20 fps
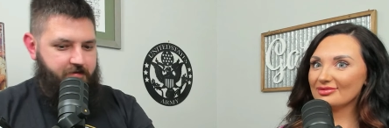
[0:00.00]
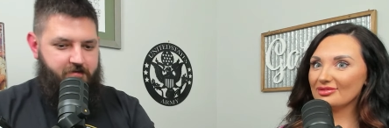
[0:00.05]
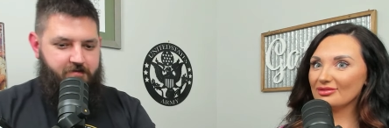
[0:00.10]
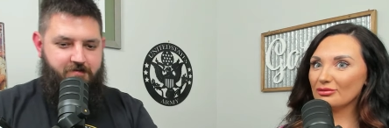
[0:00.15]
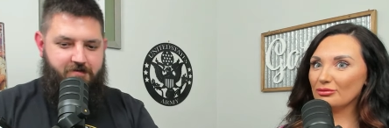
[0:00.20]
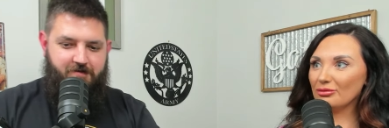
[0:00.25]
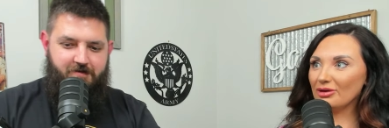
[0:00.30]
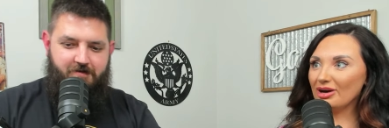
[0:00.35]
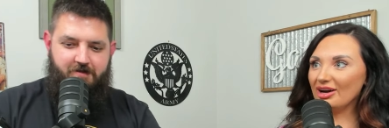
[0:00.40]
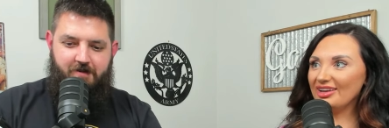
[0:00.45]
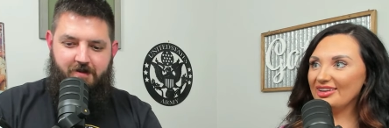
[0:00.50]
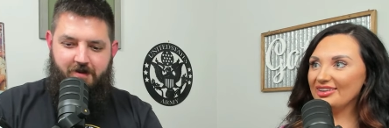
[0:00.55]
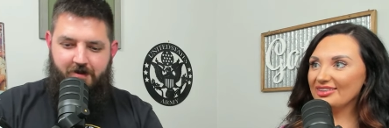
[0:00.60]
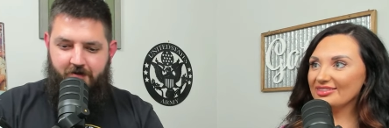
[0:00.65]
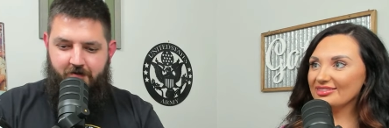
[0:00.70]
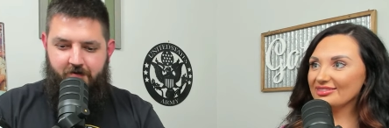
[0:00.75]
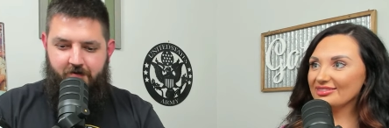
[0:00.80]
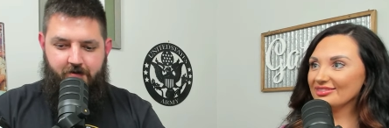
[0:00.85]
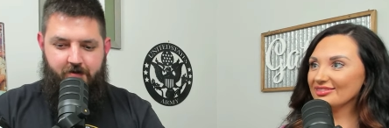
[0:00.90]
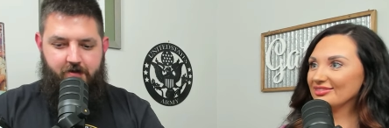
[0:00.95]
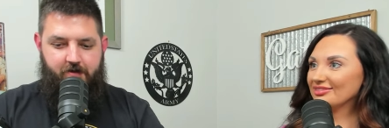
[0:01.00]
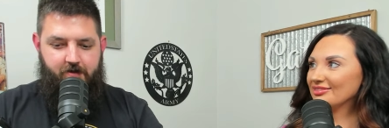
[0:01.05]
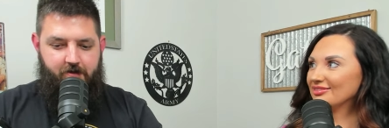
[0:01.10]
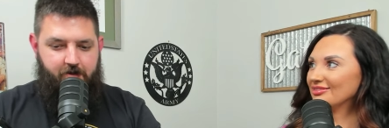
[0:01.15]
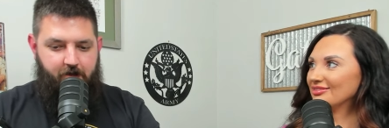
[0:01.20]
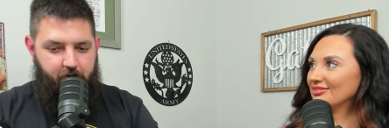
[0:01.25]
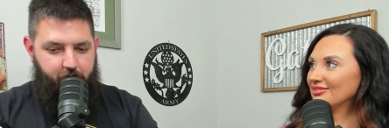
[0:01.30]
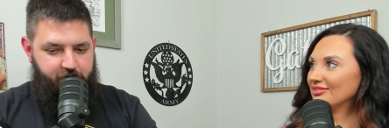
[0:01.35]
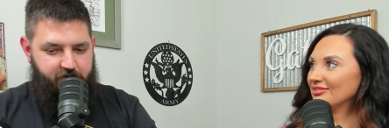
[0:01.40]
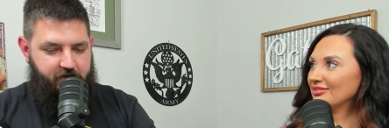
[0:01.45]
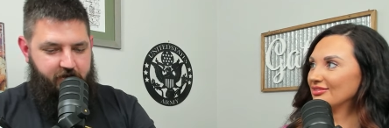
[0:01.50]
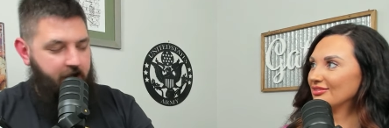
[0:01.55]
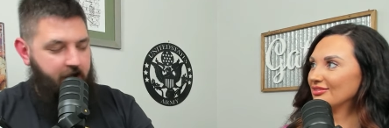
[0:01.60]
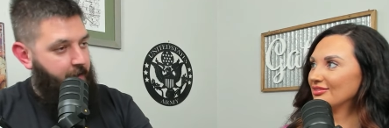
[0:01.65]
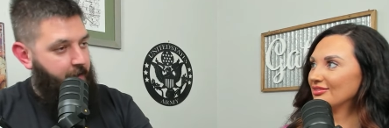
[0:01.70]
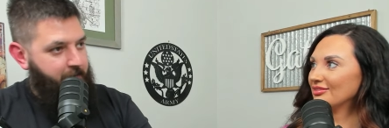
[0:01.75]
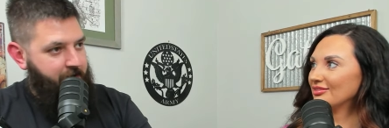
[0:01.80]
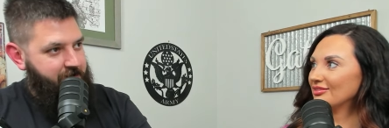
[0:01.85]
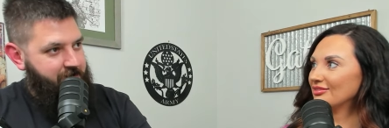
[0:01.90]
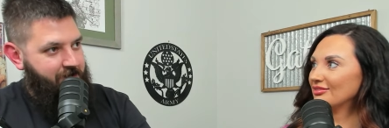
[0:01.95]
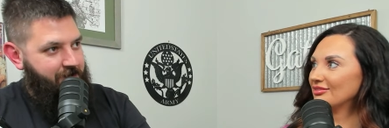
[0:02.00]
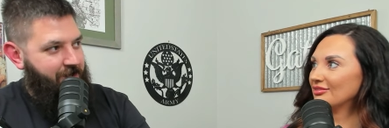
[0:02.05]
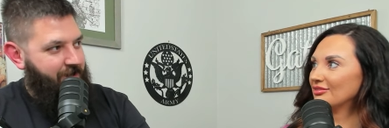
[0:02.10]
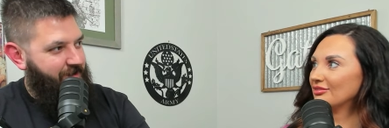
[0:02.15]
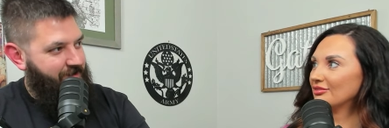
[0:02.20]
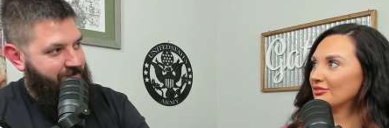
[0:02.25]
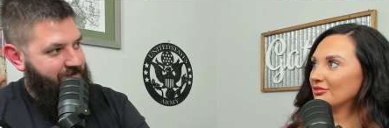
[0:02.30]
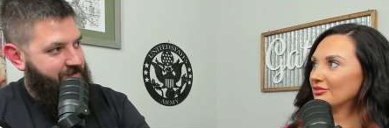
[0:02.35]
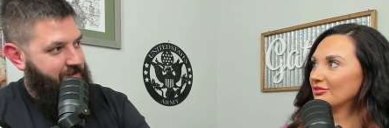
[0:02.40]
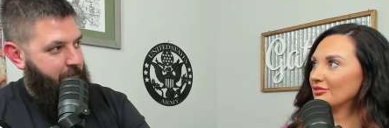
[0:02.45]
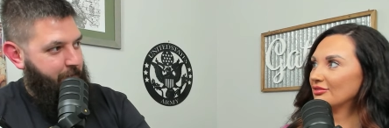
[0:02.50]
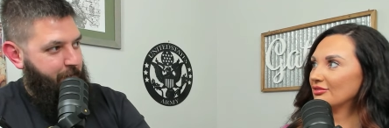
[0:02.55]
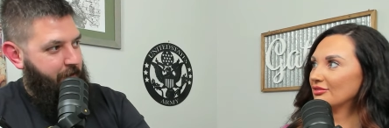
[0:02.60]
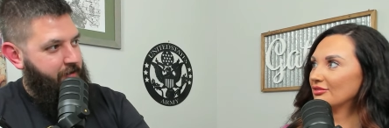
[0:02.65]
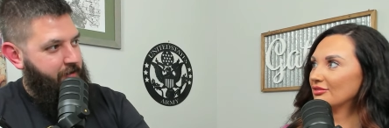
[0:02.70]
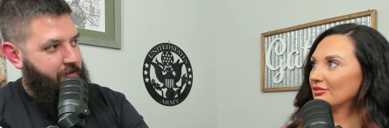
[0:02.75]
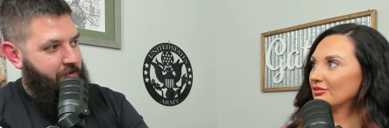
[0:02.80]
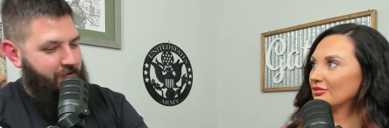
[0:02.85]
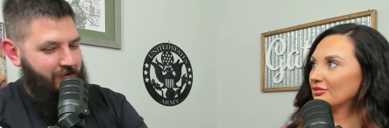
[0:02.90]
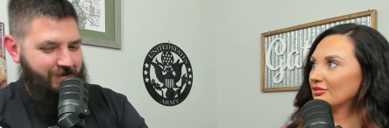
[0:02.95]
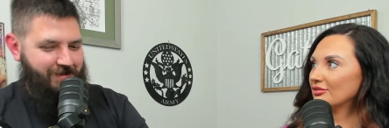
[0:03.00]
Speaker 1: What? That was a comment today about you.